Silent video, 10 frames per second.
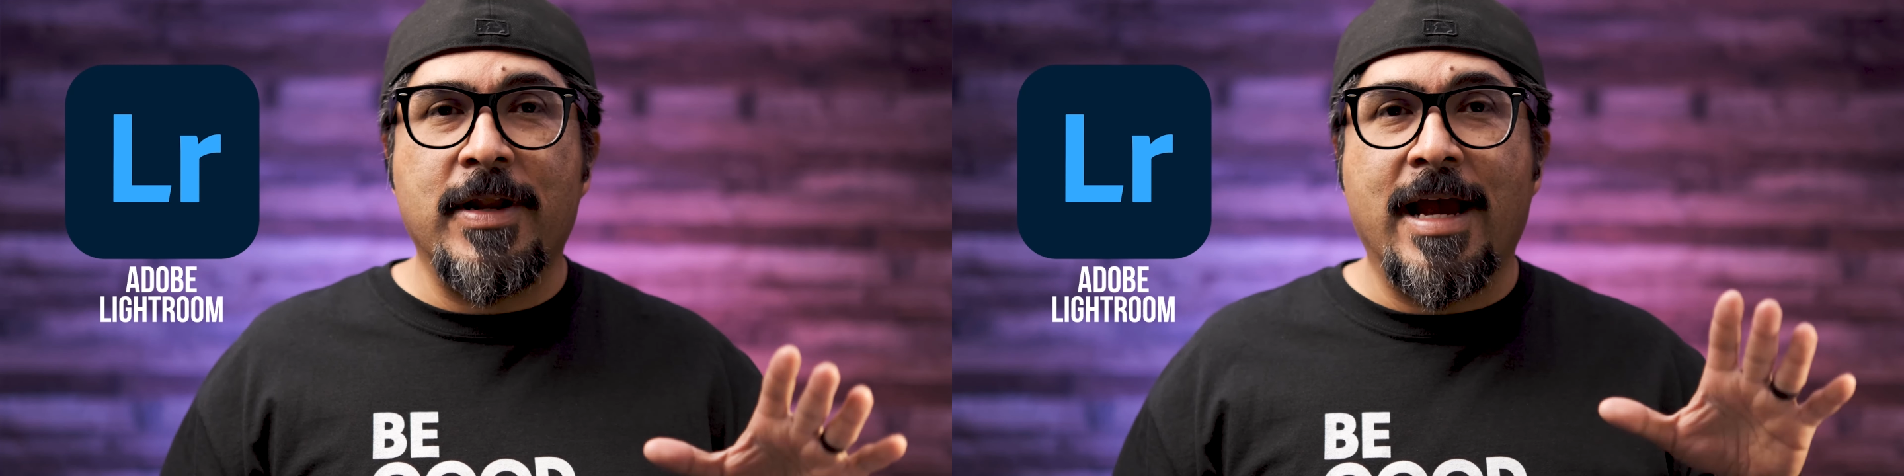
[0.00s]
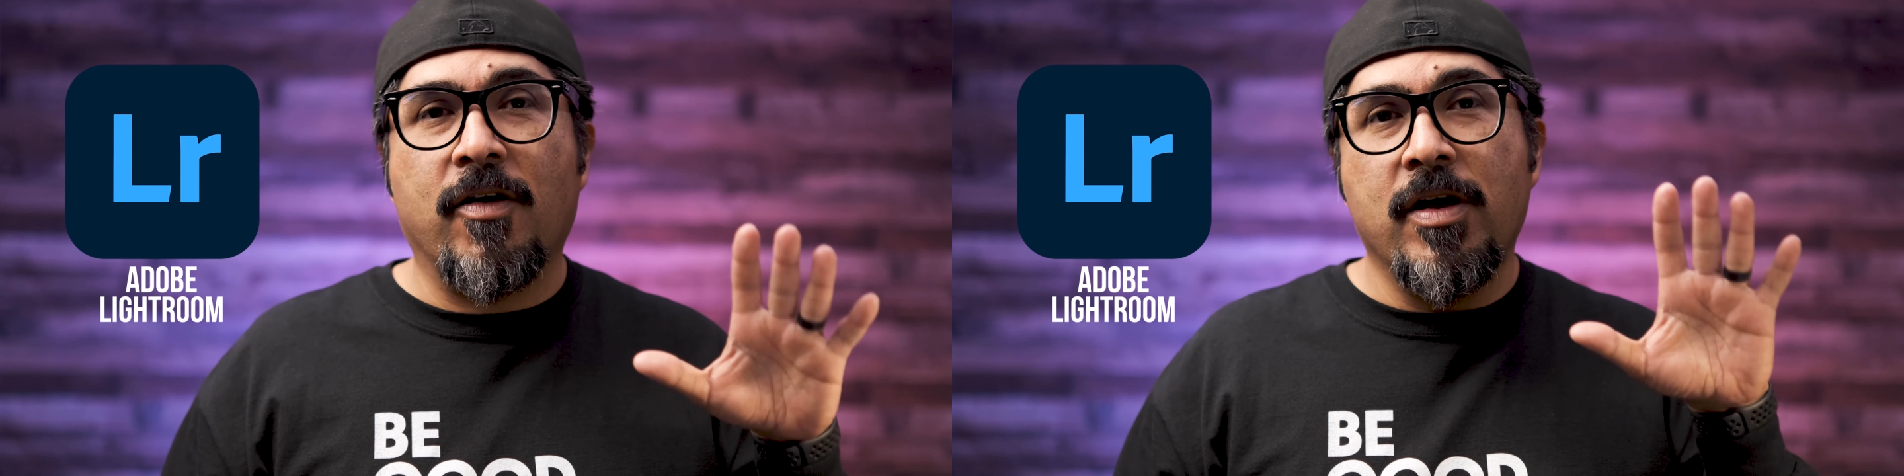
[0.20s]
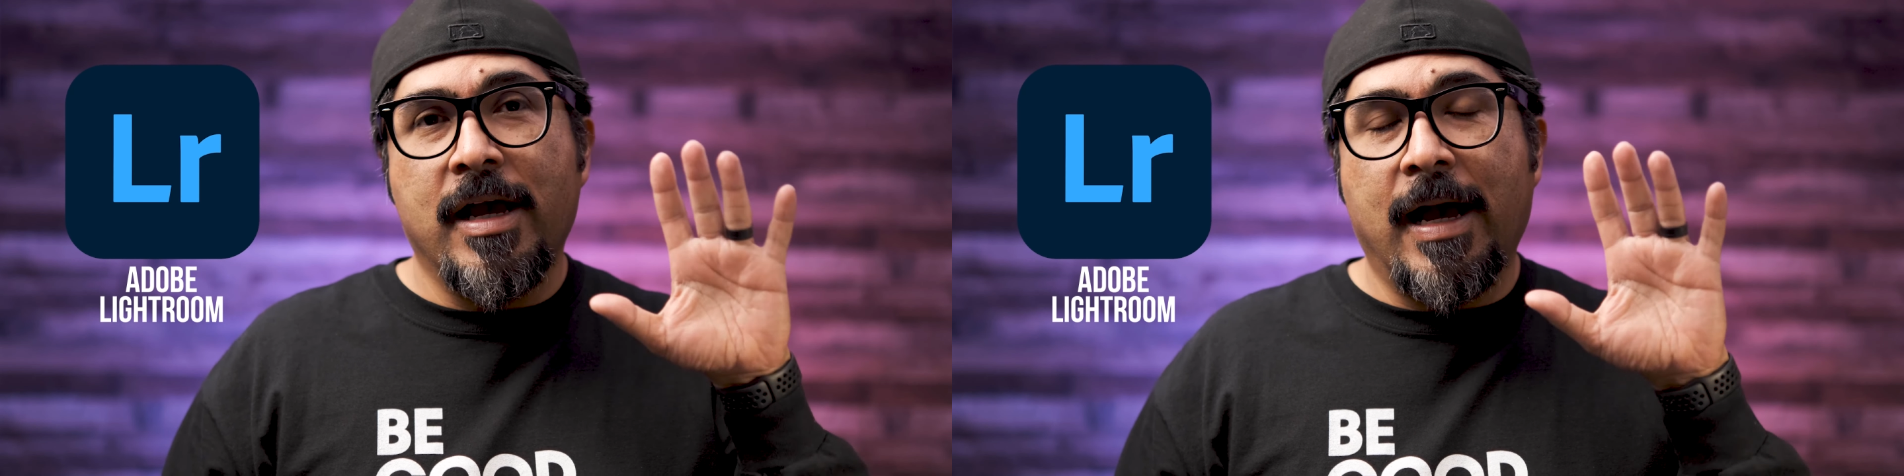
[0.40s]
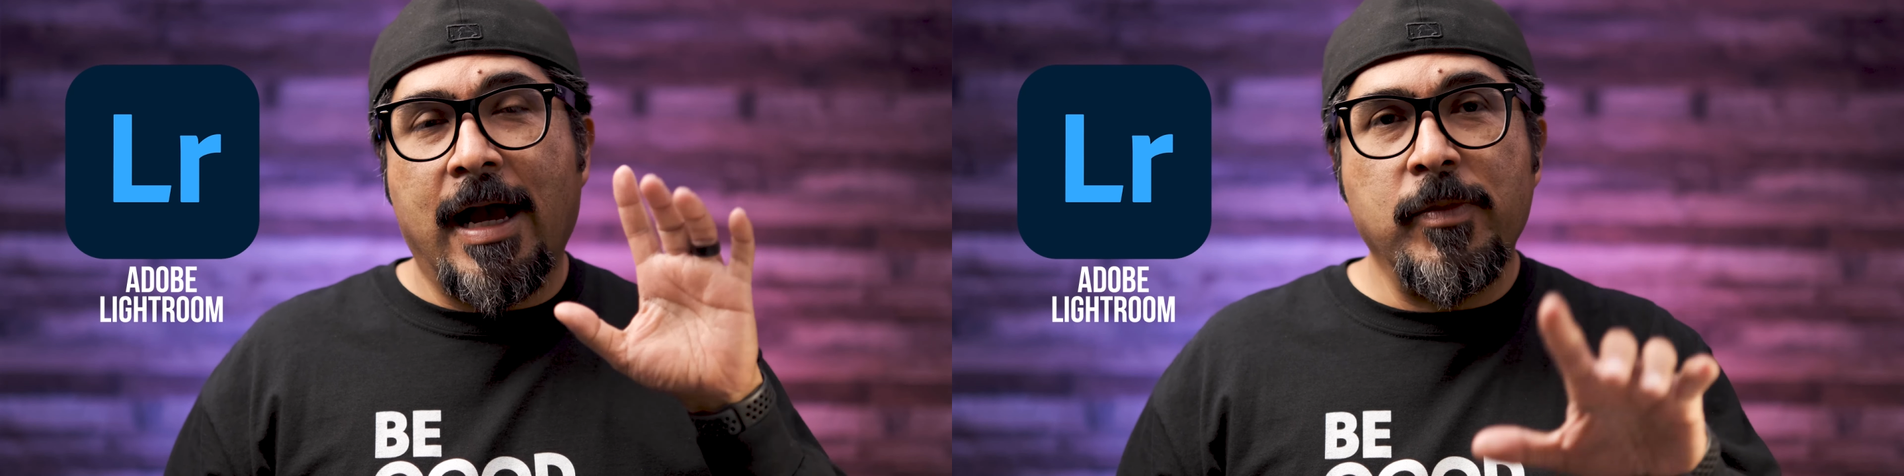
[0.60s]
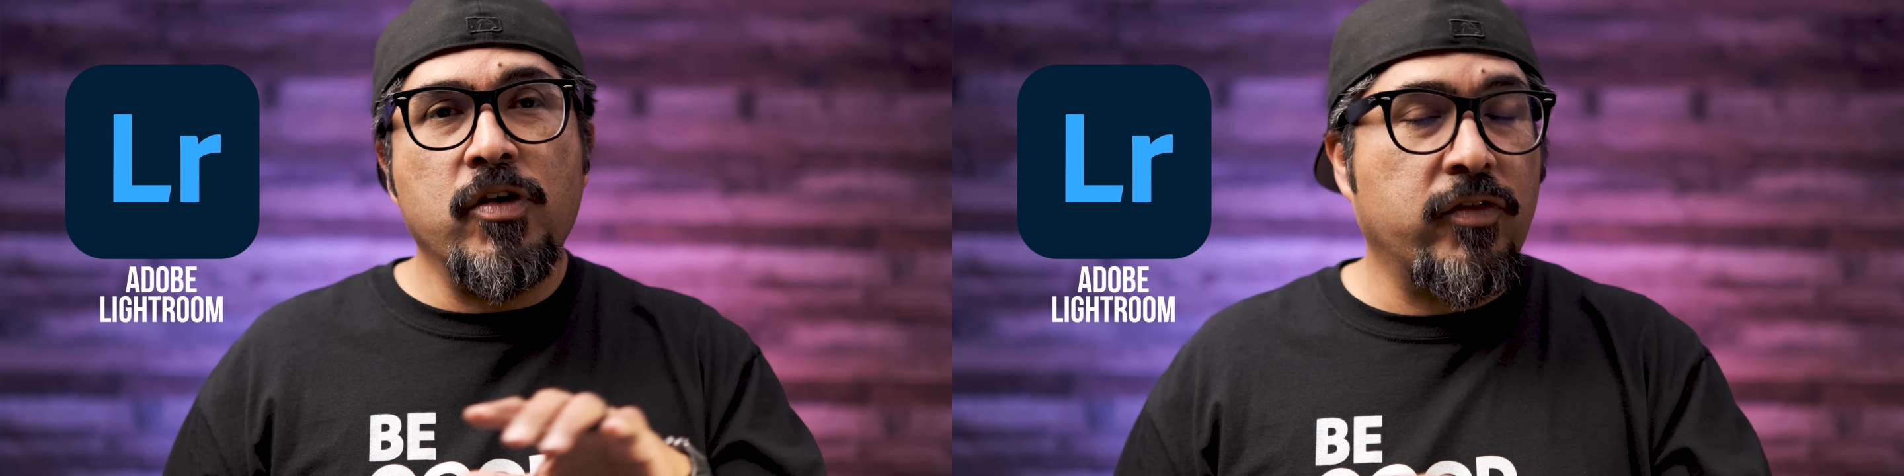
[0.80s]
Now,
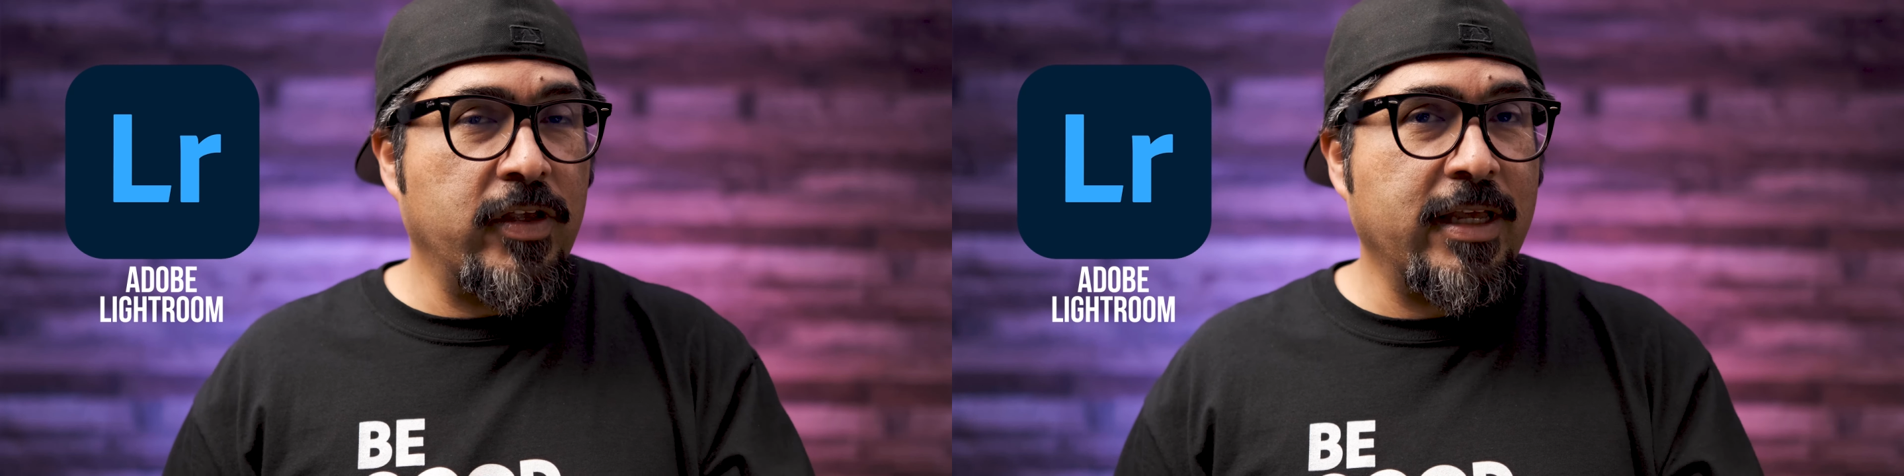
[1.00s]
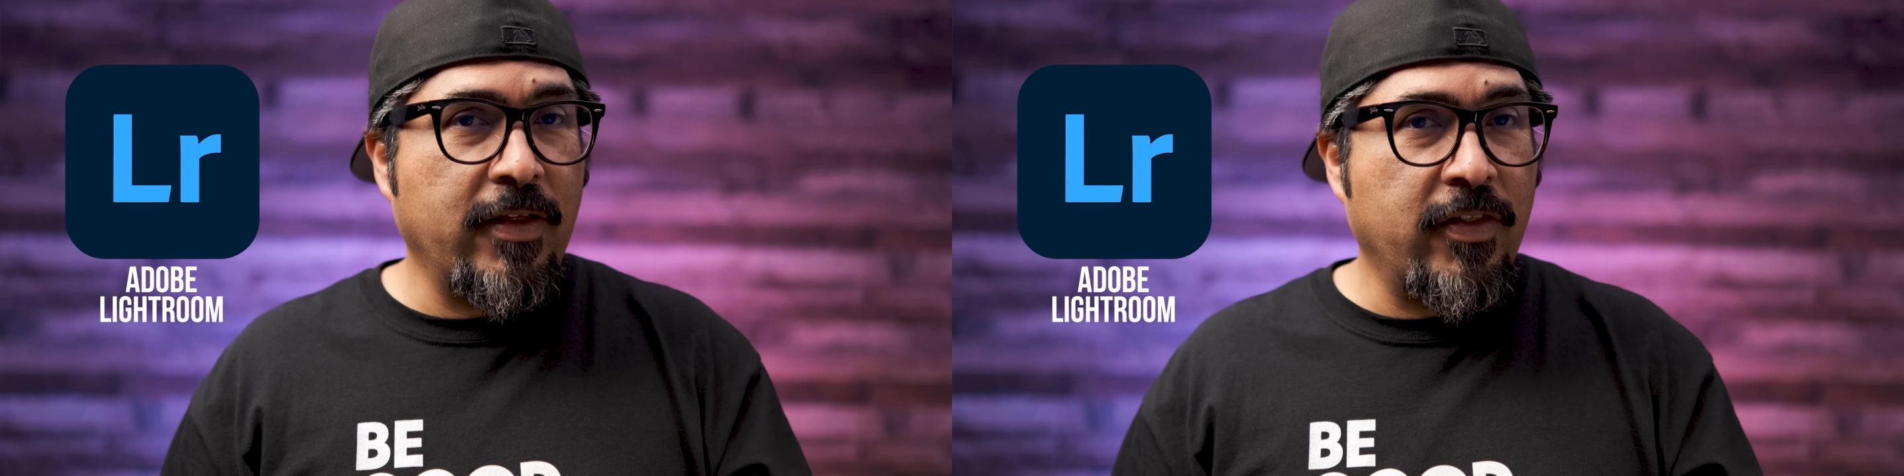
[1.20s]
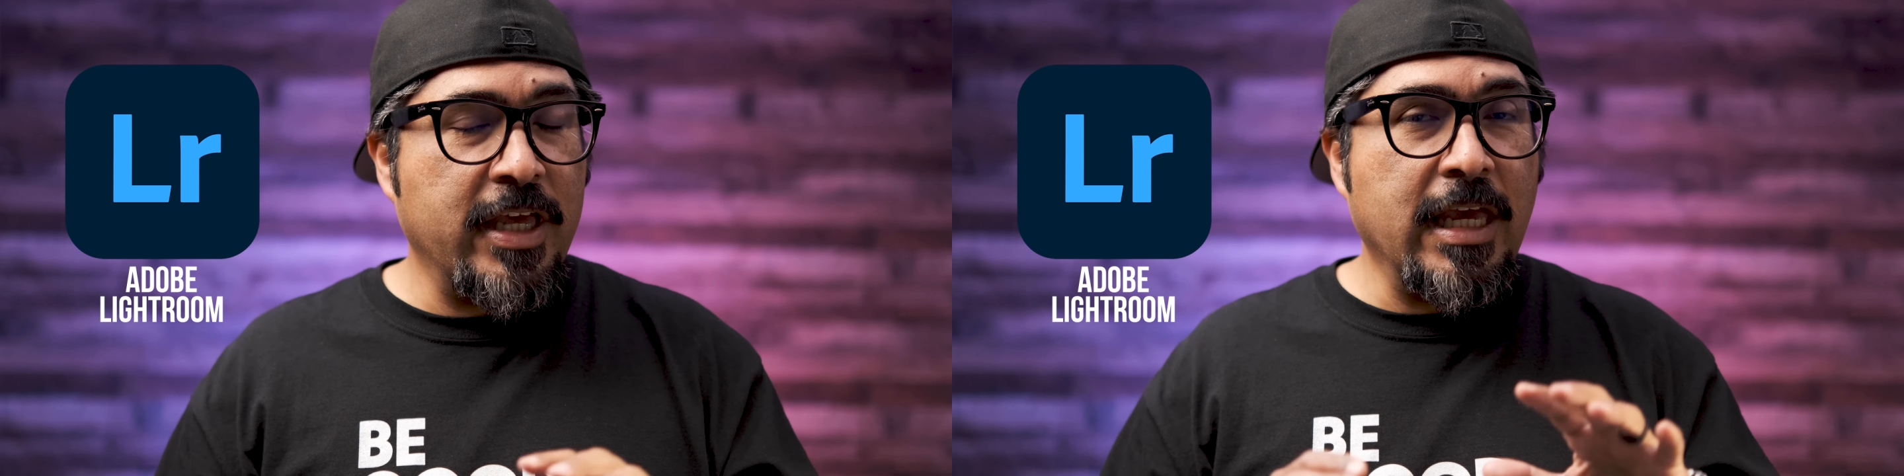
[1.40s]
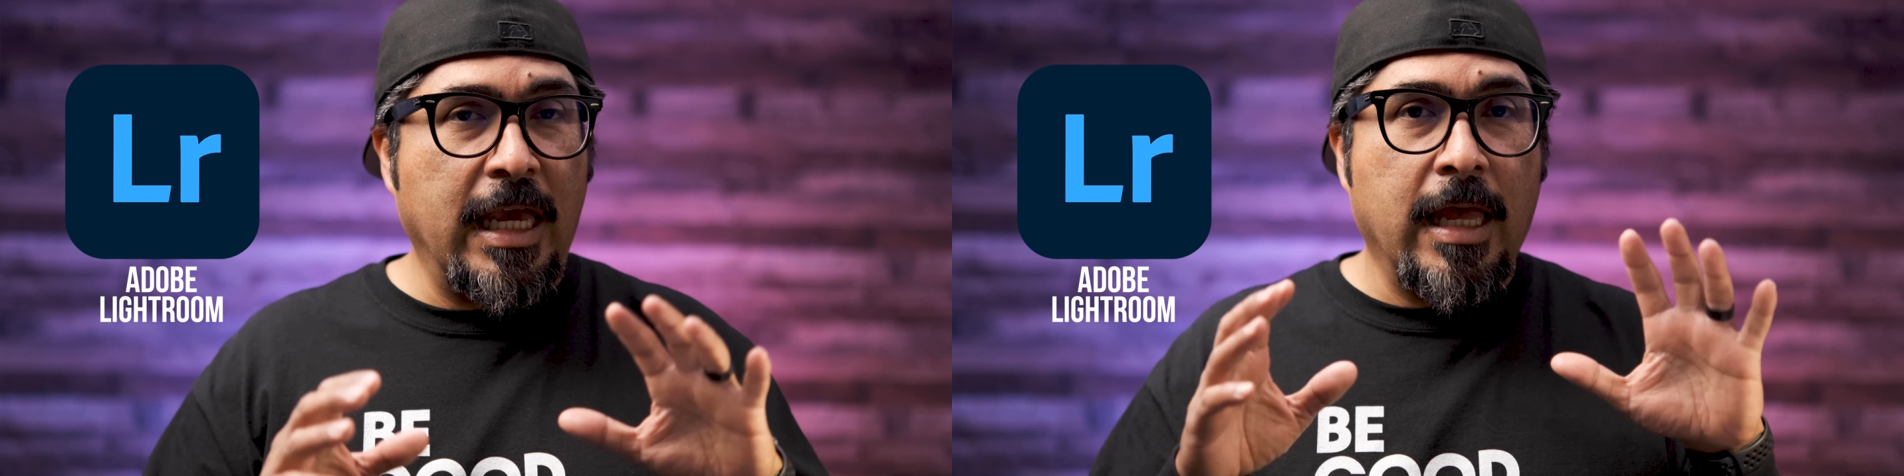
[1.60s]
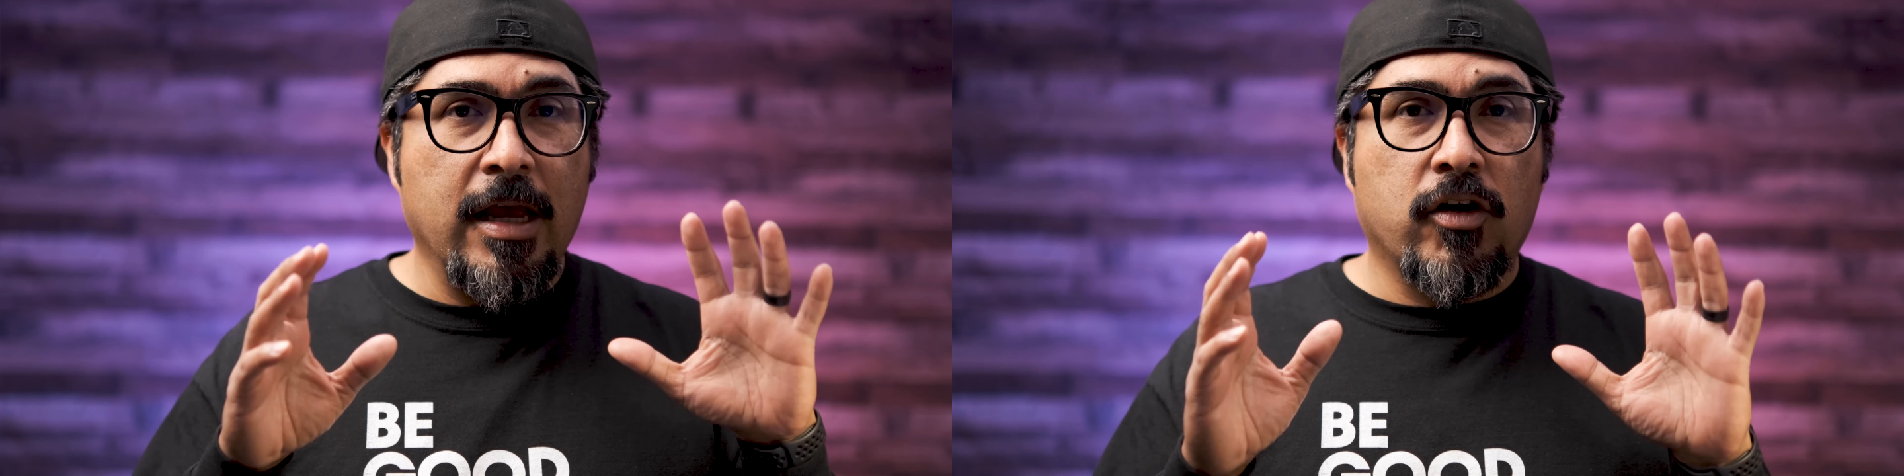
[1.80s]
I'm using the